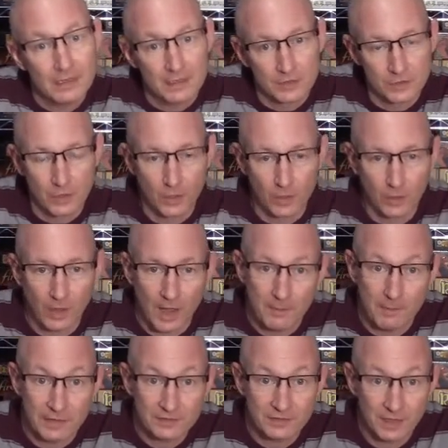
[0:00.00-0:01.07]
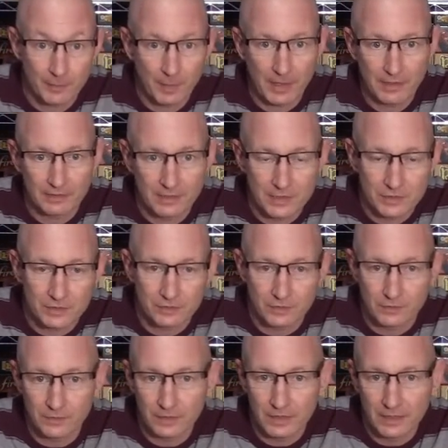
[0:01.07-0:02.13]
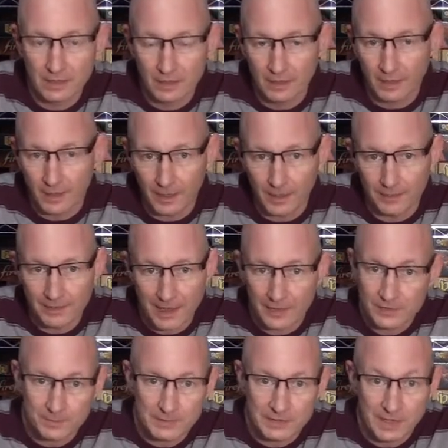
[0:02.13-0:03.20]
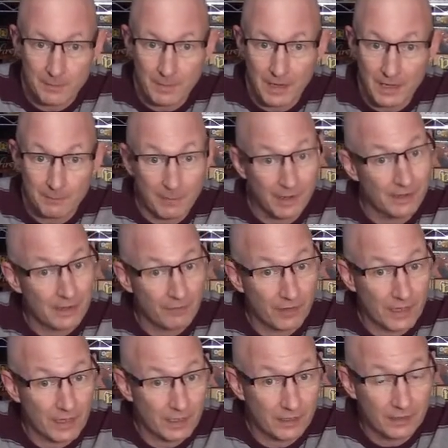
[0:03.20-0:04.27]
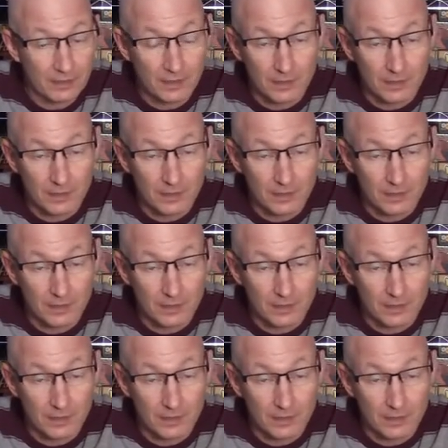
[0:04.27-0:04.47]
So I must not have paid attention to the announcements they make, but I never got a